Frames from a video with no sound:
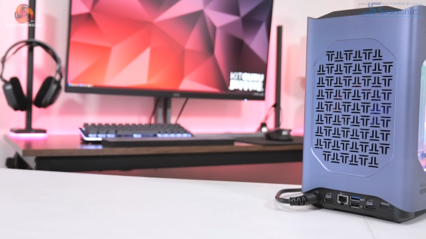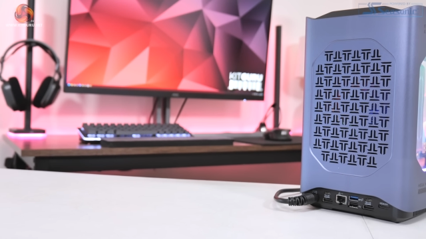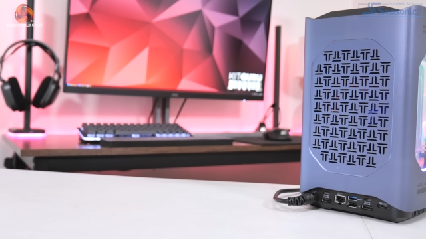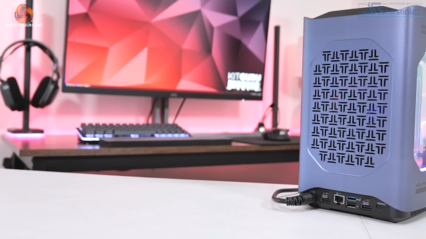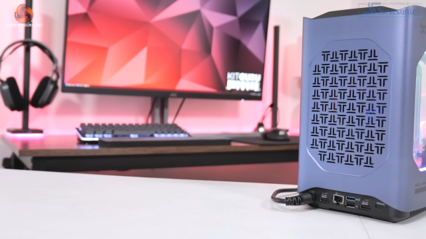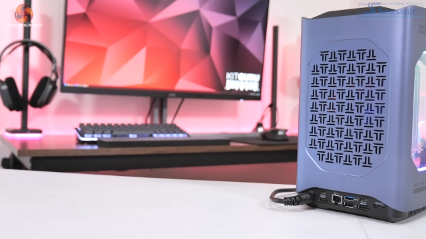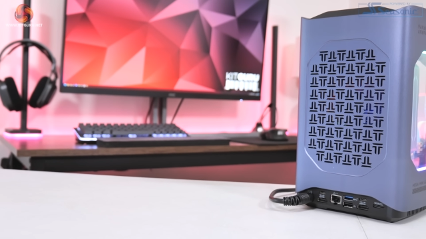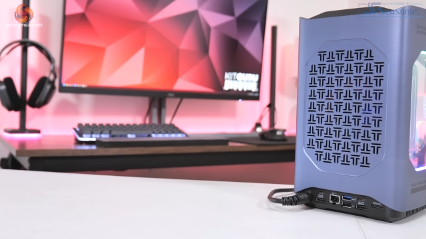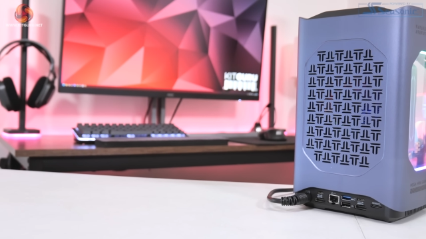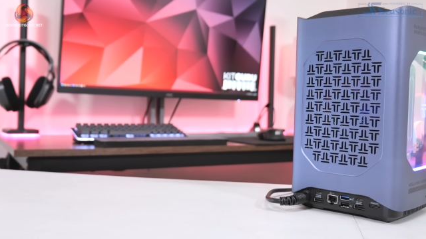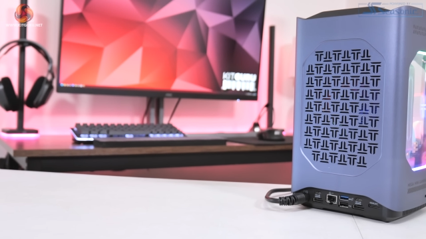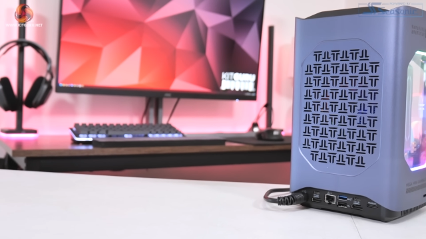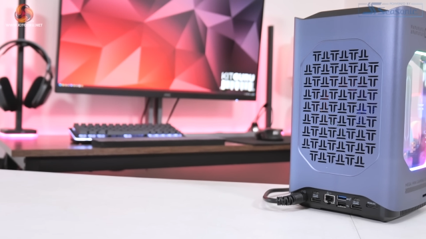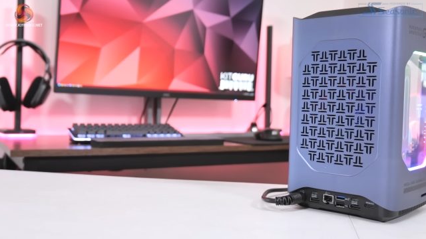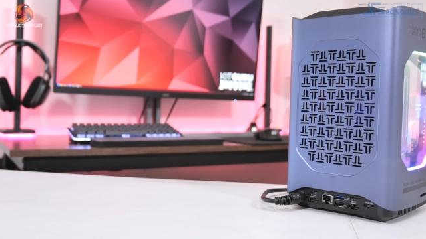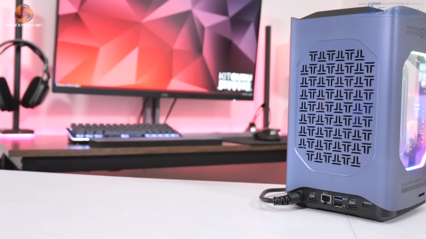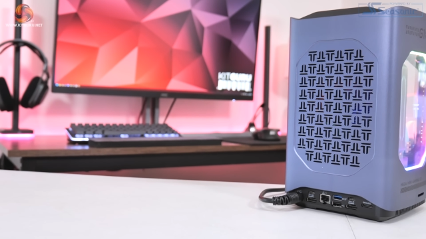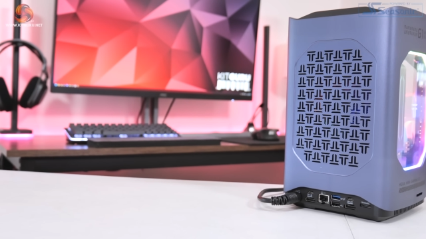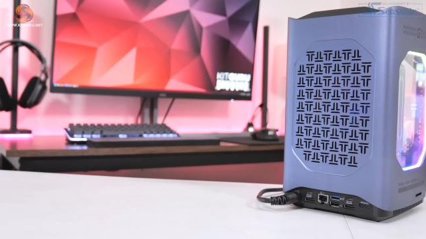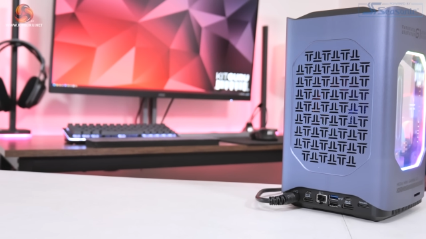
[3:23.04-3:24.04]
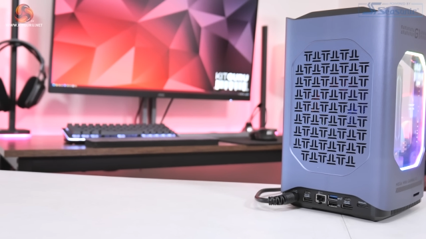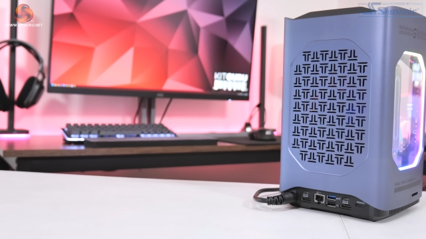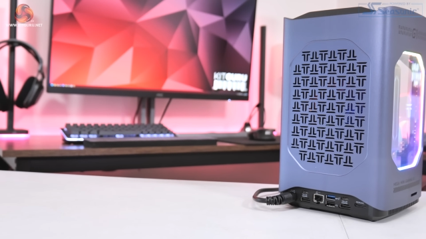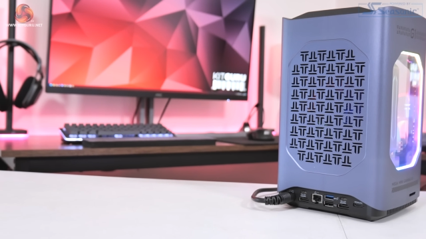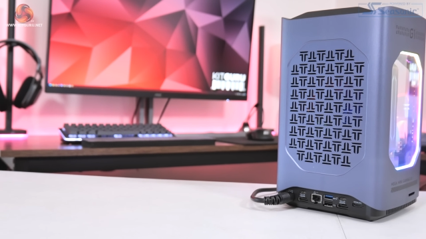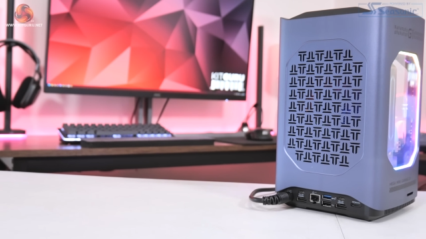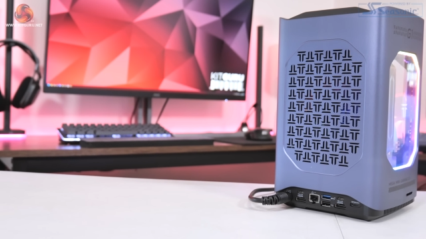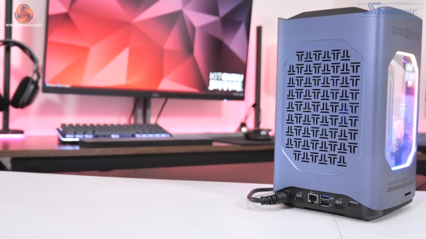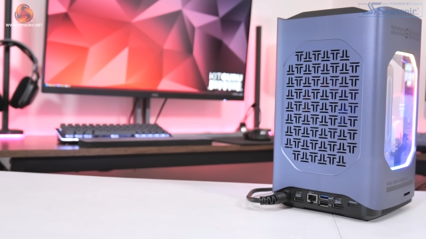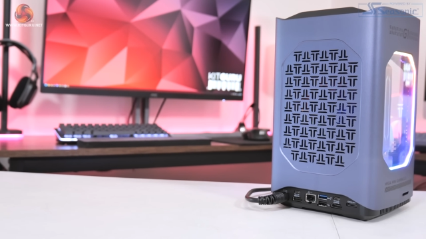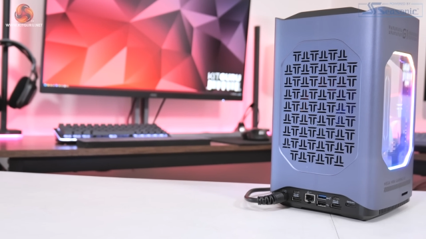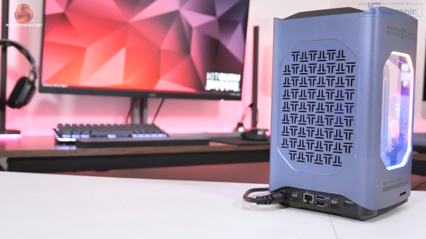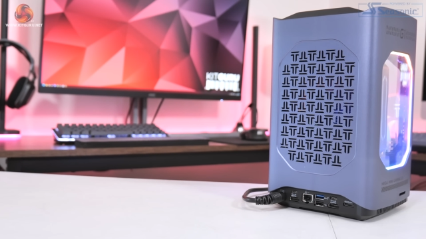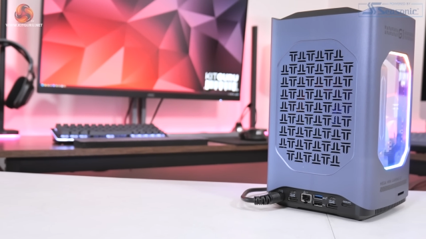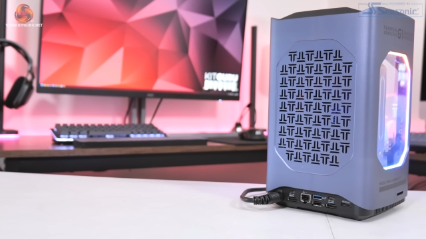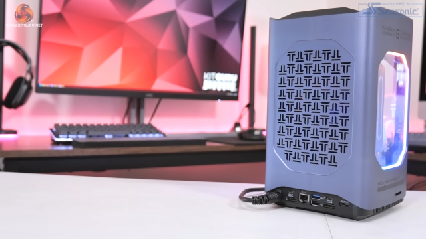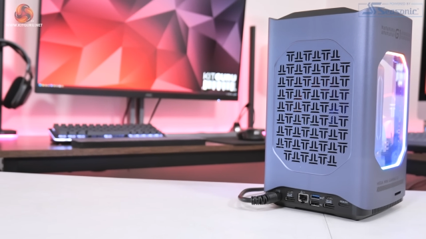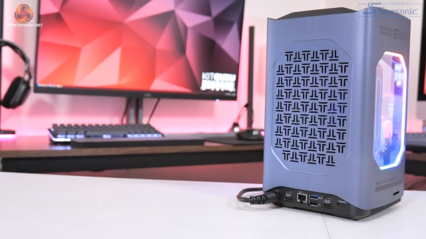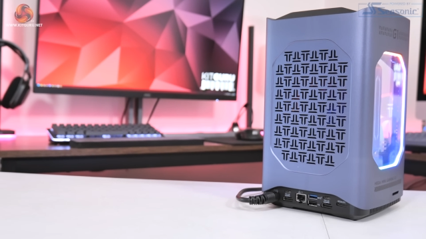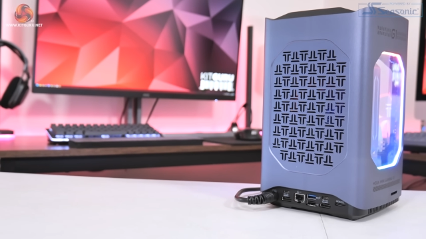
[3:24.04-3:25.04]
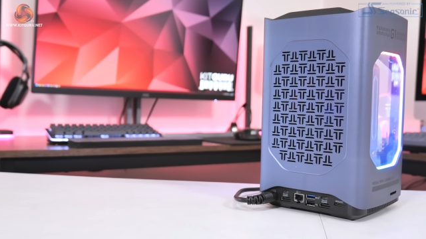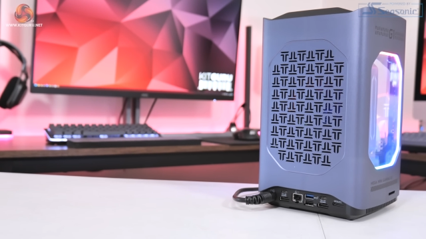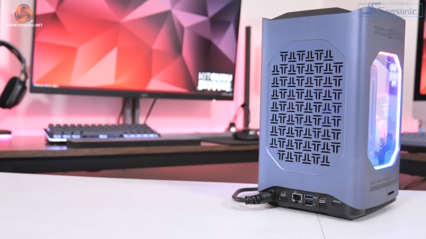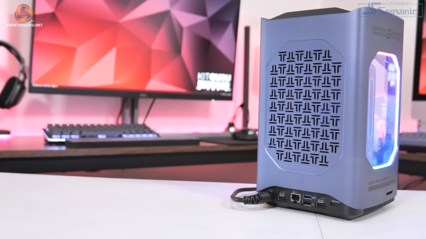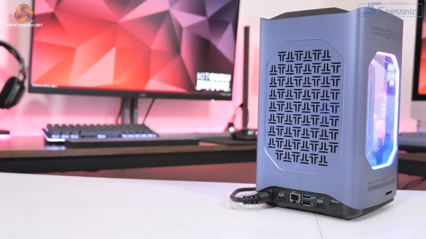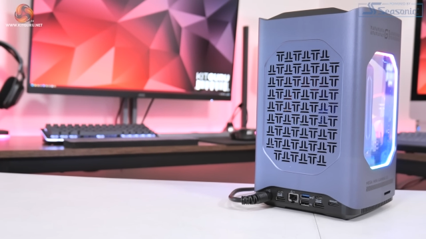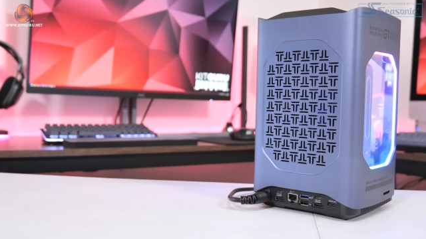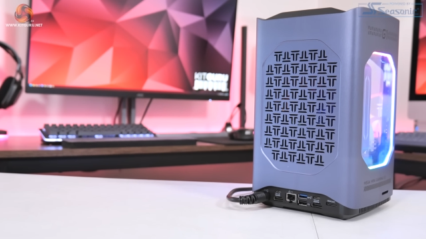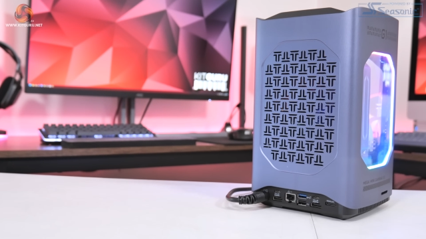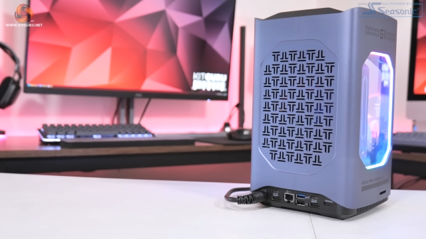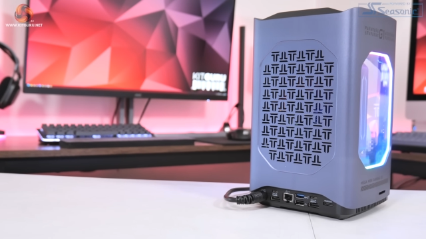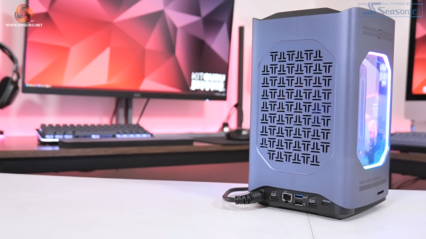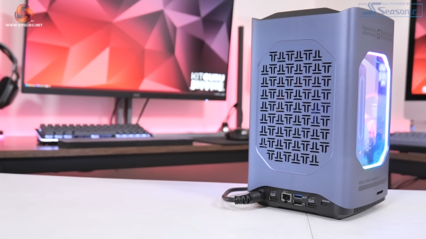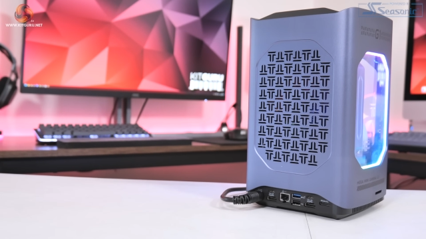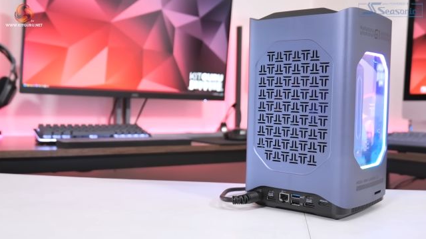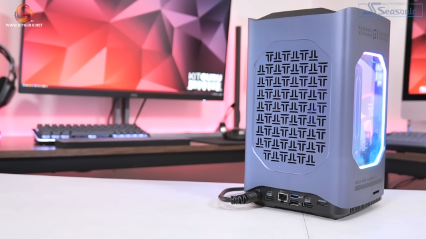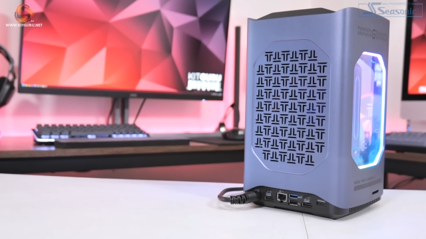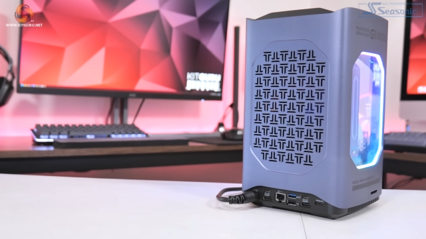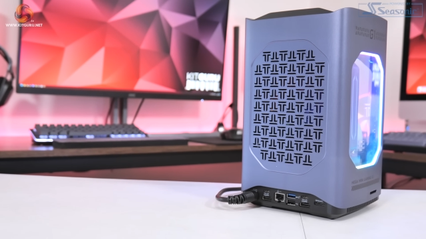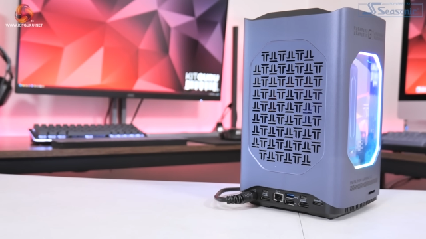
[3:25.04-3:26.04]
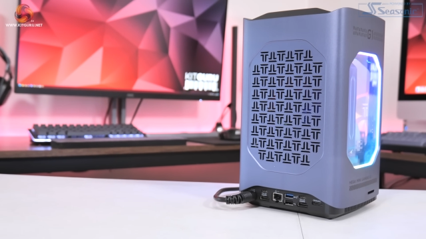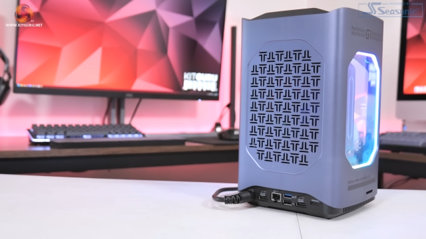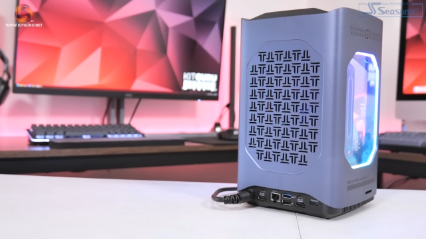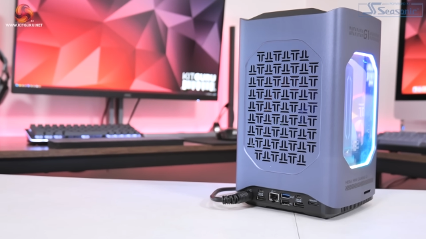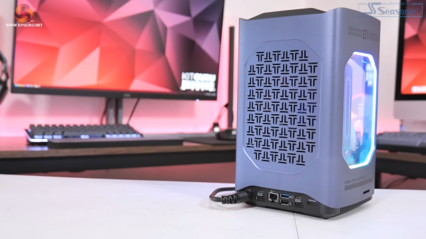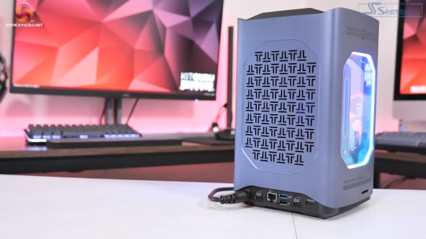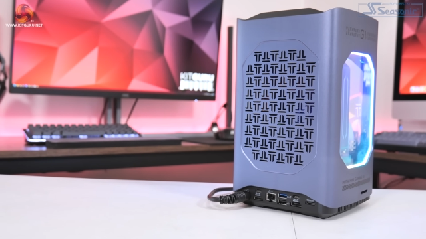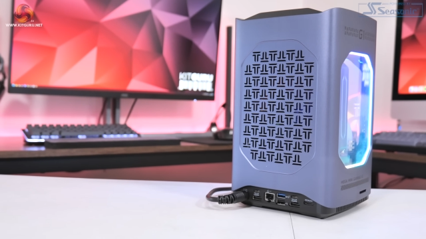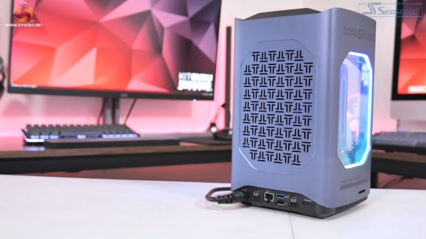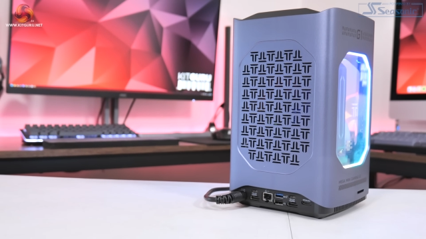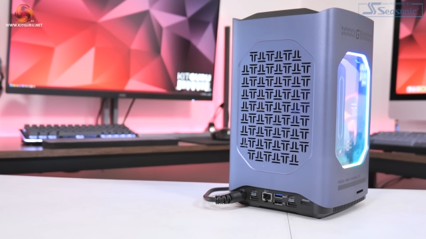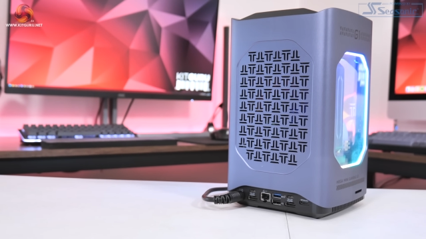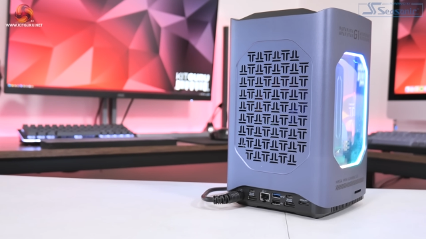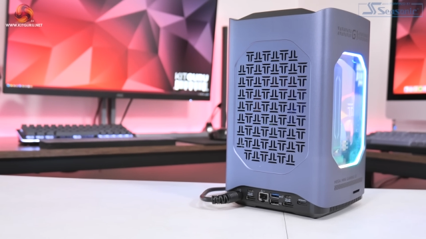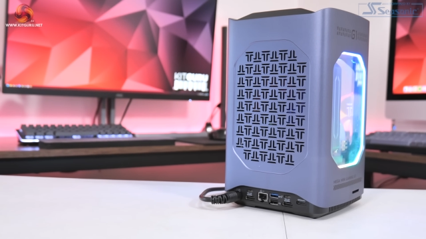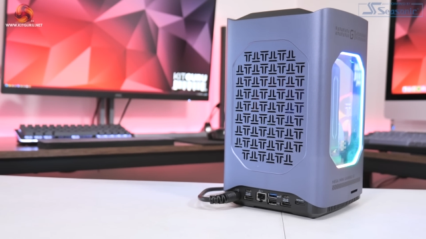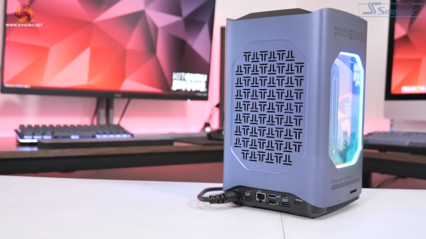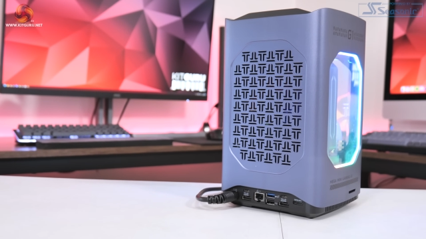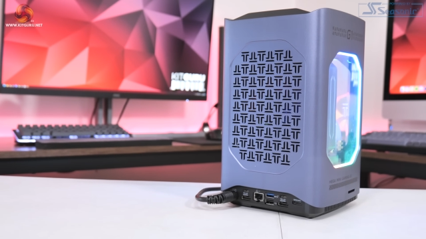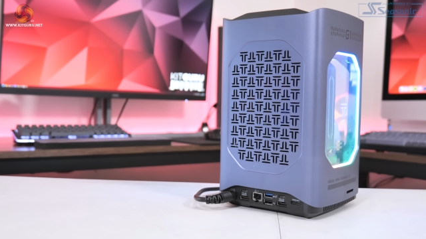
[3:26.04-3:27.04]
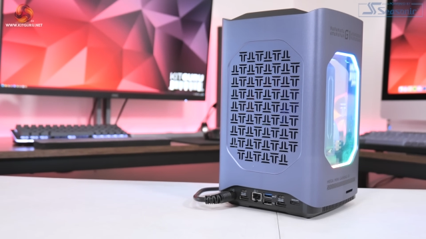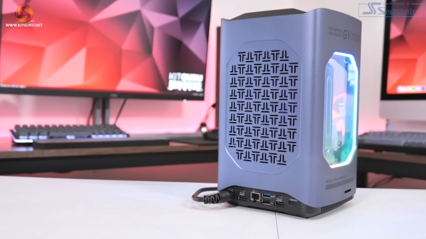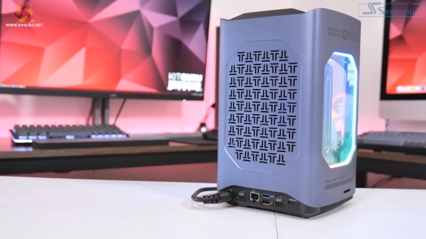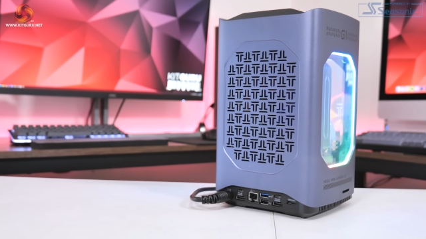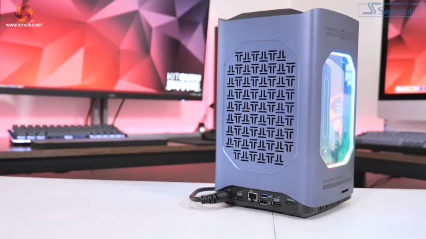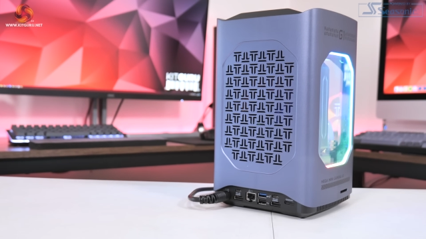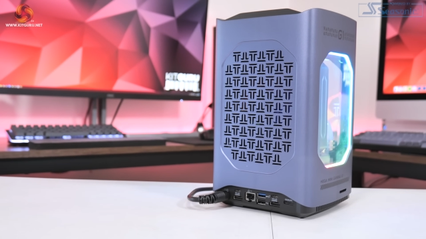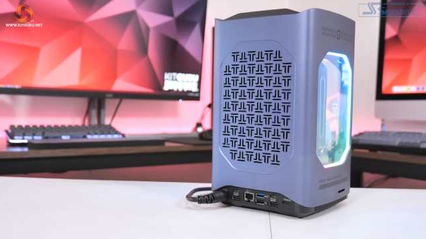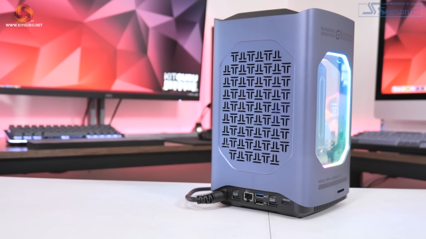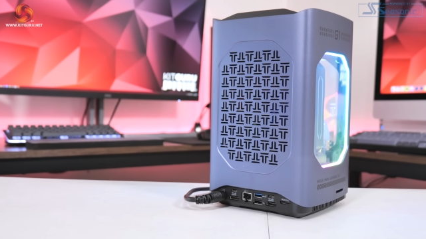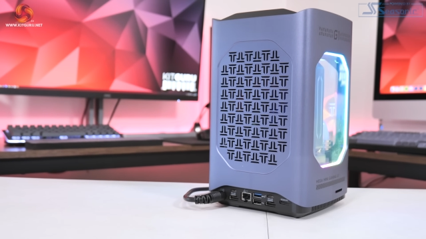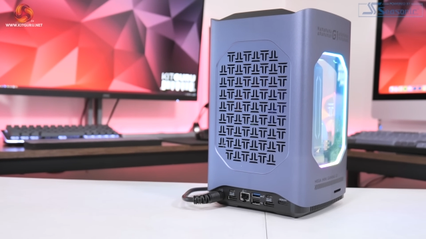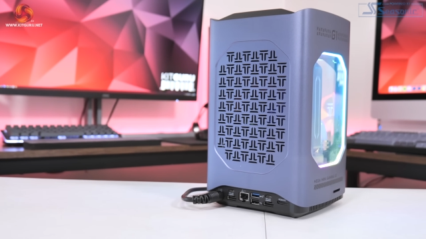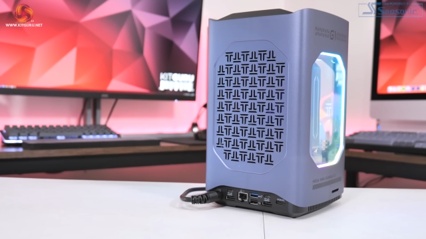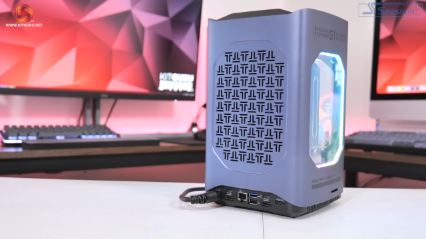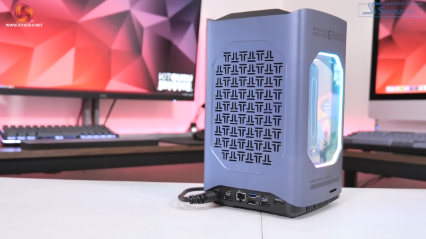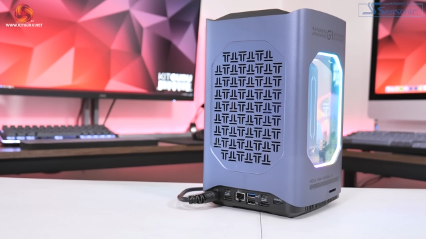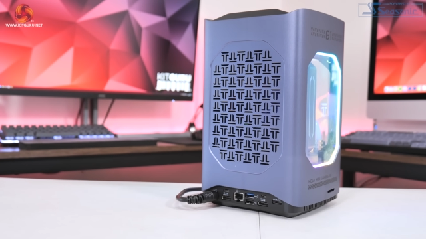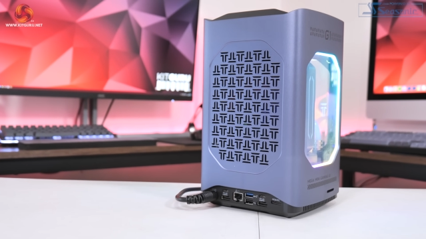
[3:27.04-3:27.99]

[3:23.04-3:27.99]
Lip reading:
No face is visible, so there are no lips to read.